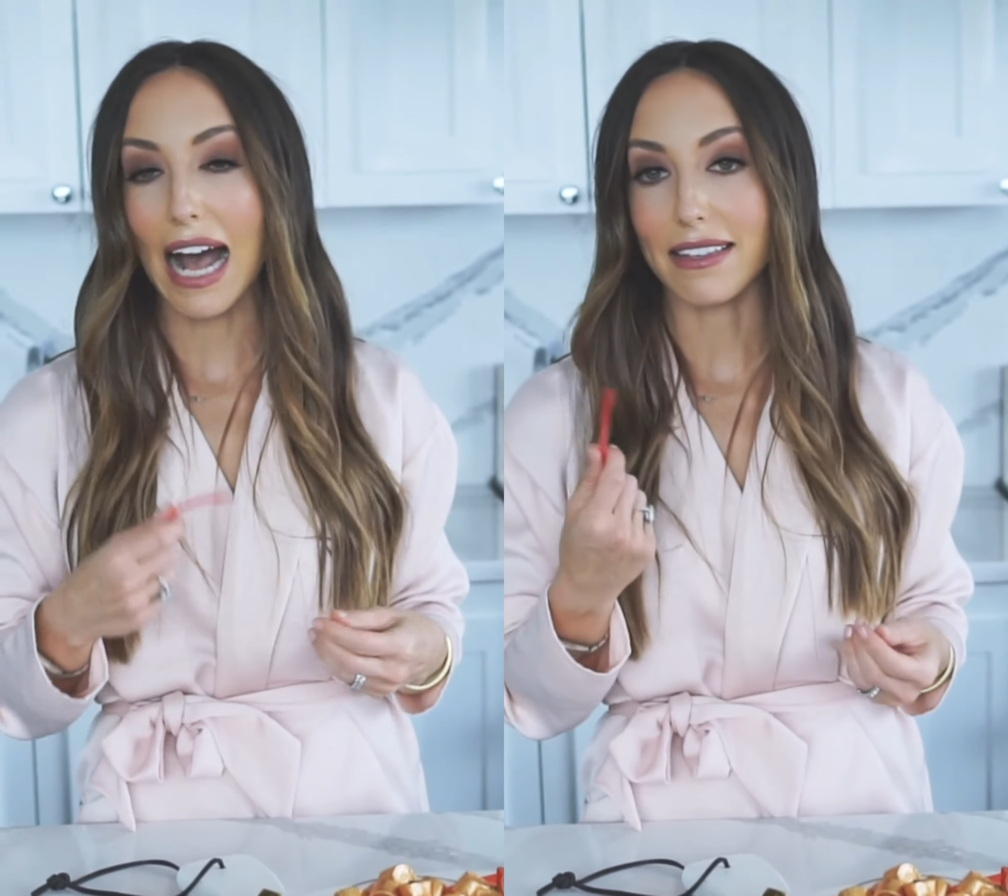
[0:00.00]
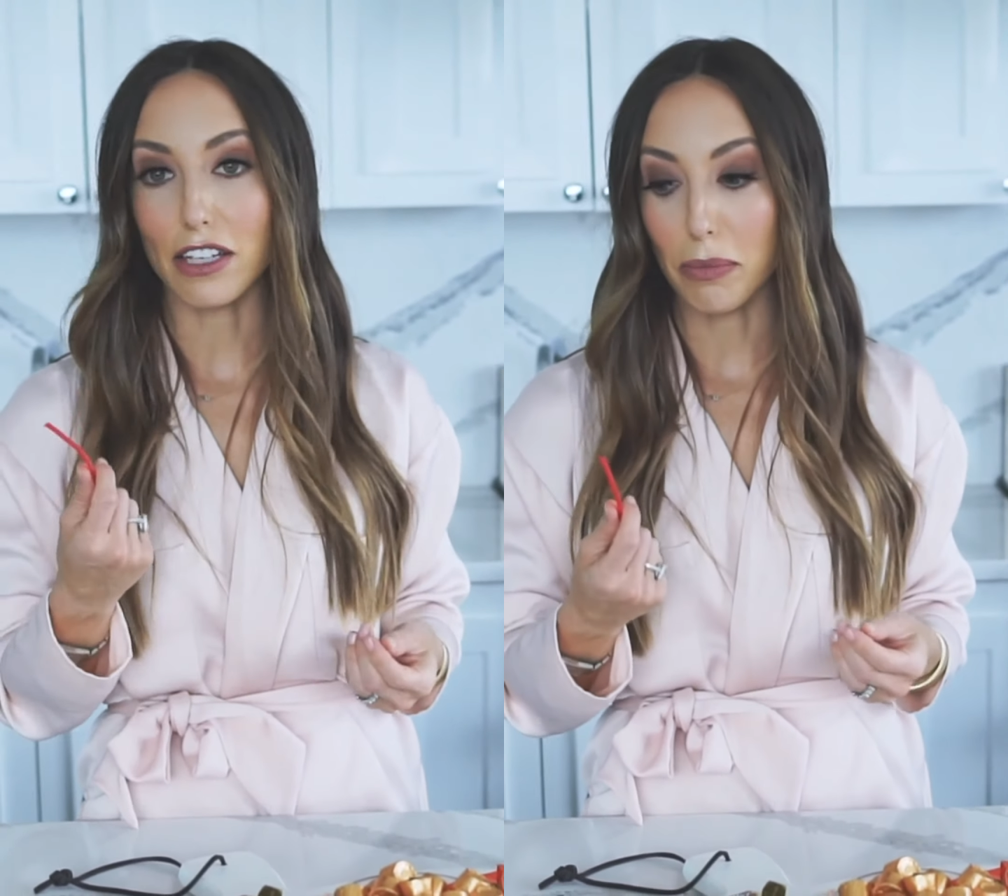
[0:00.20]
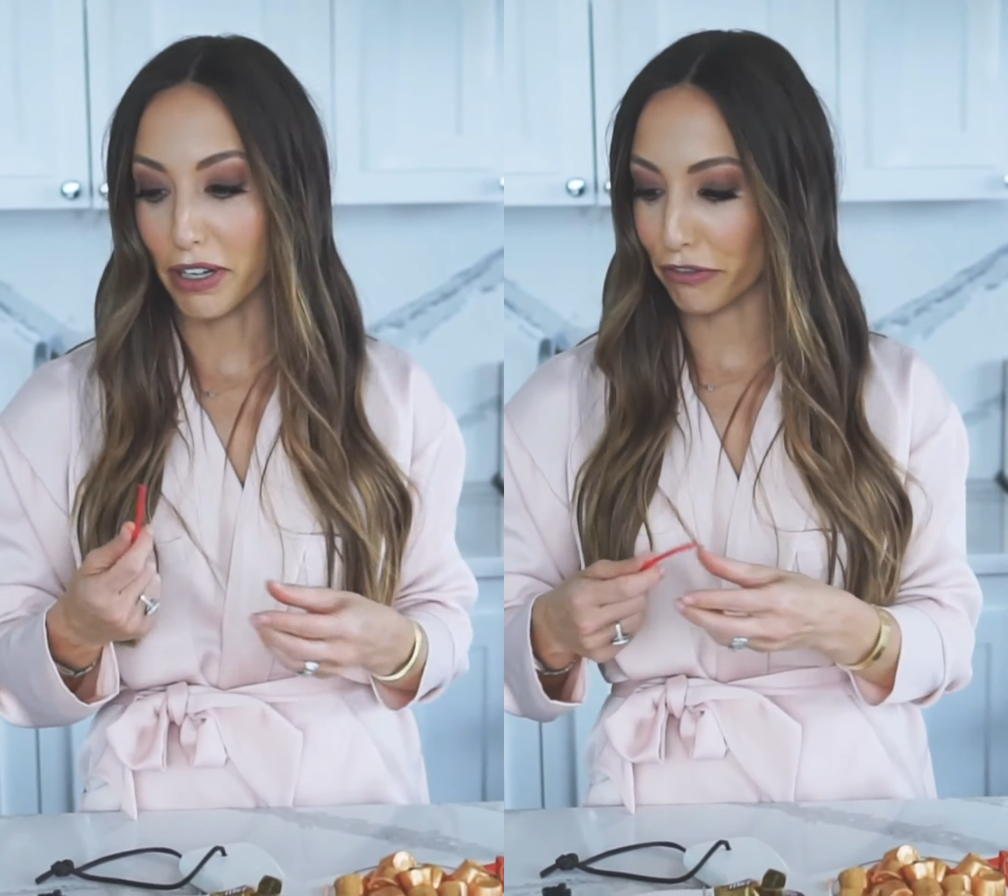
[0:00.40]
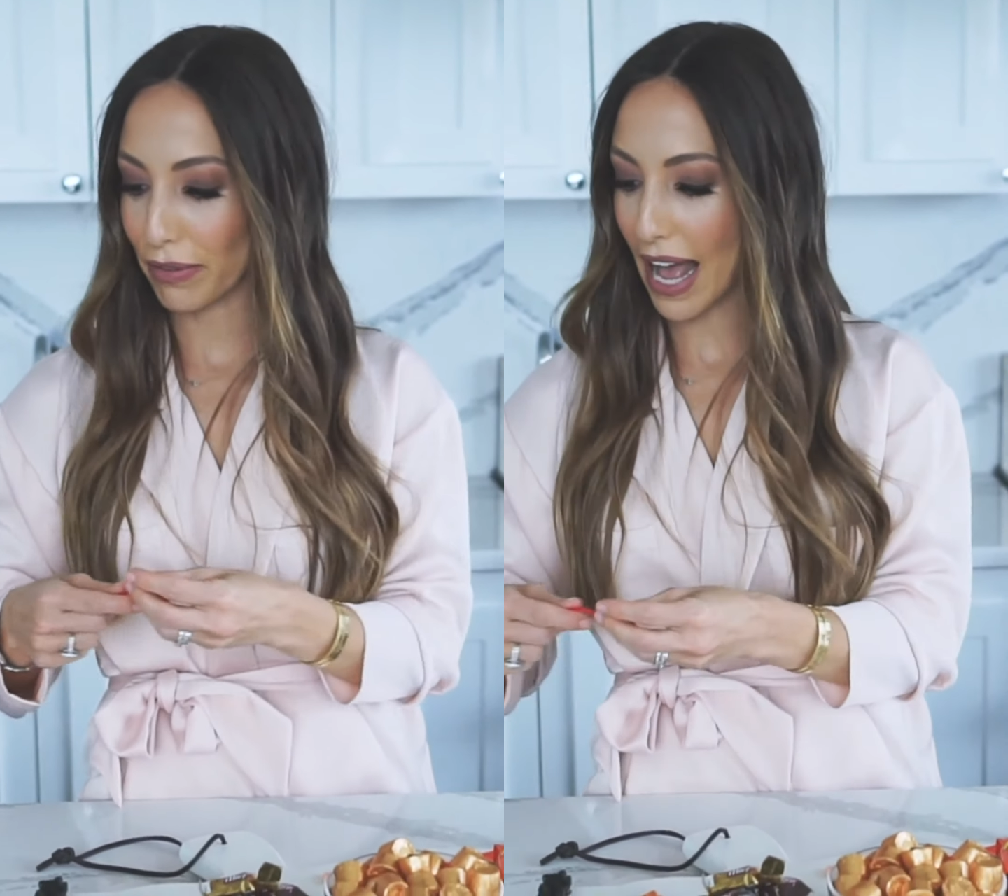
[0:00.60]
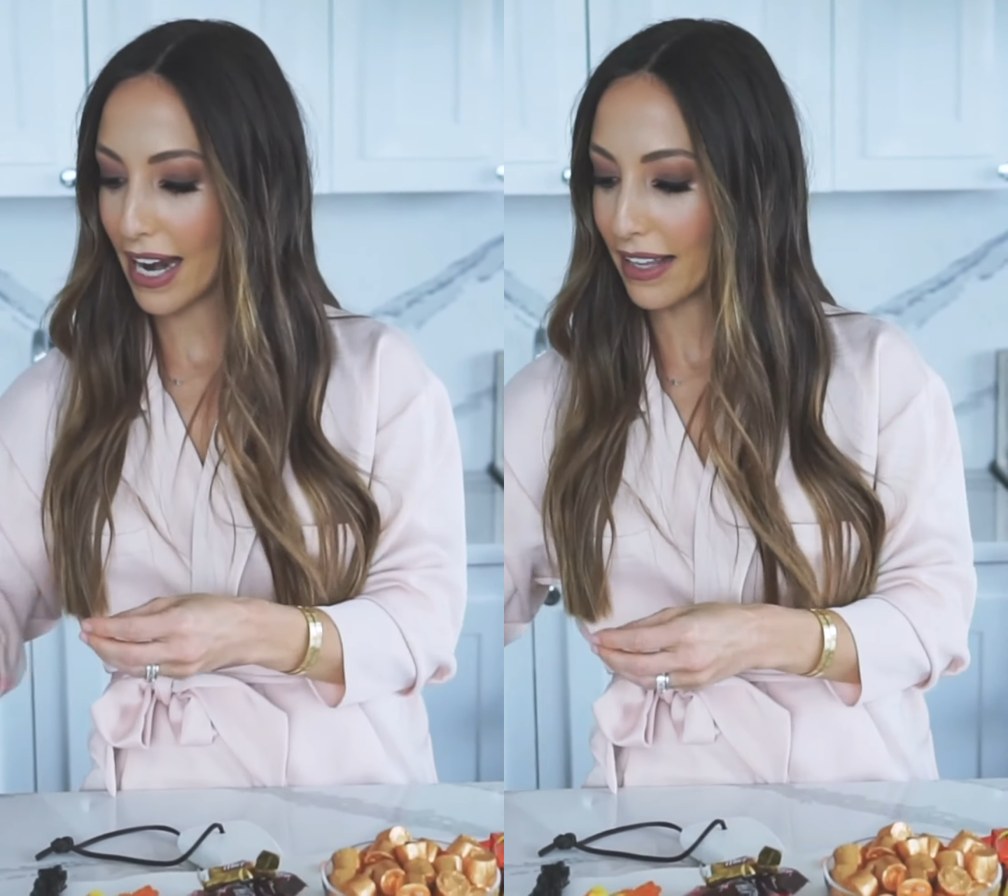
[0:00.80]
adds a little bit of
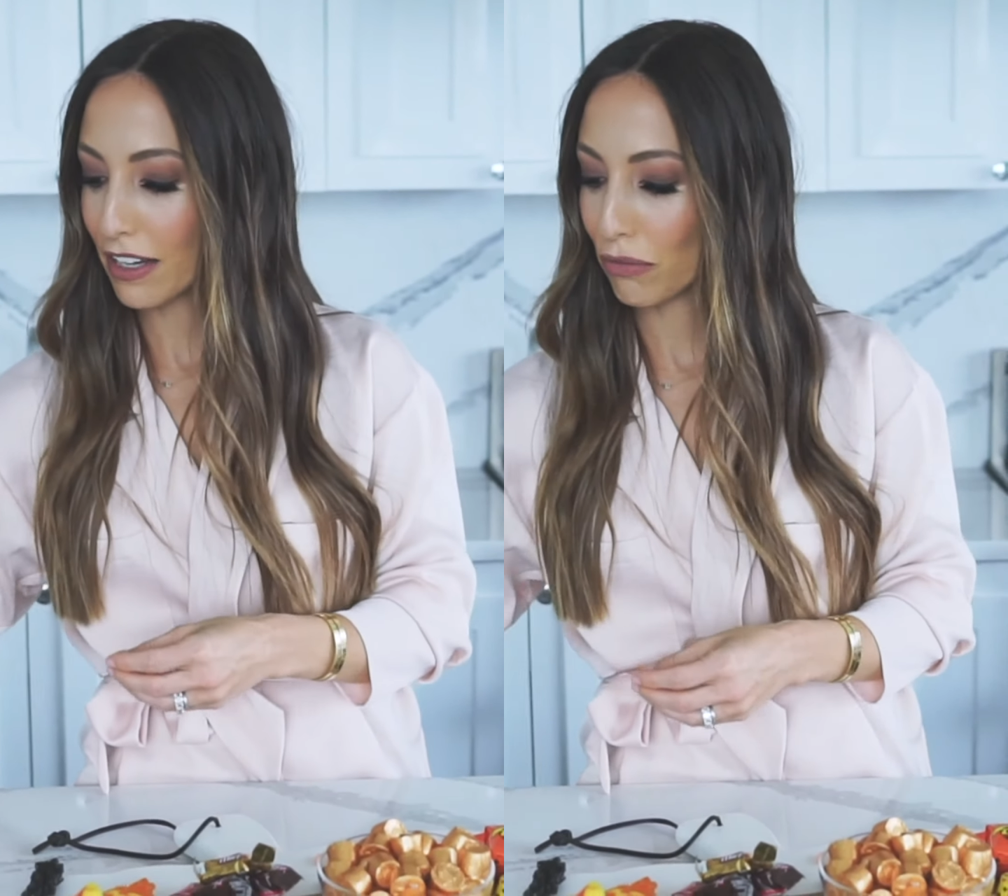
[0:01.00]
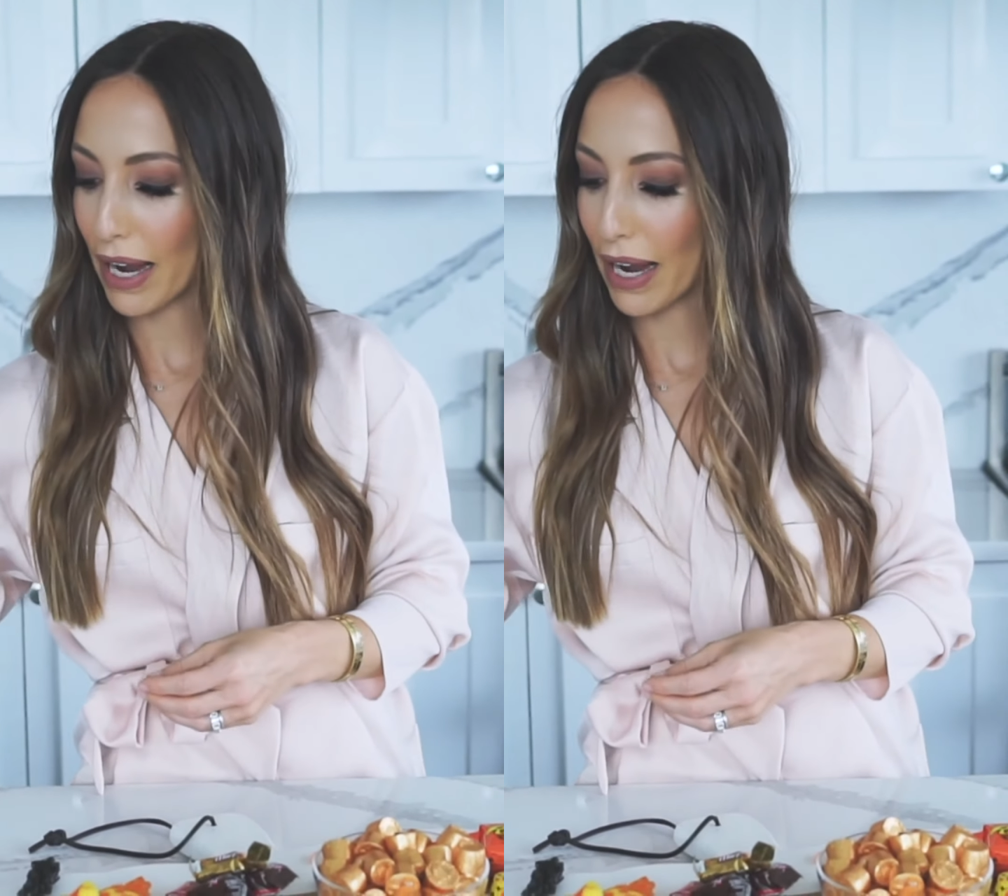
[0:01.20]
red. I think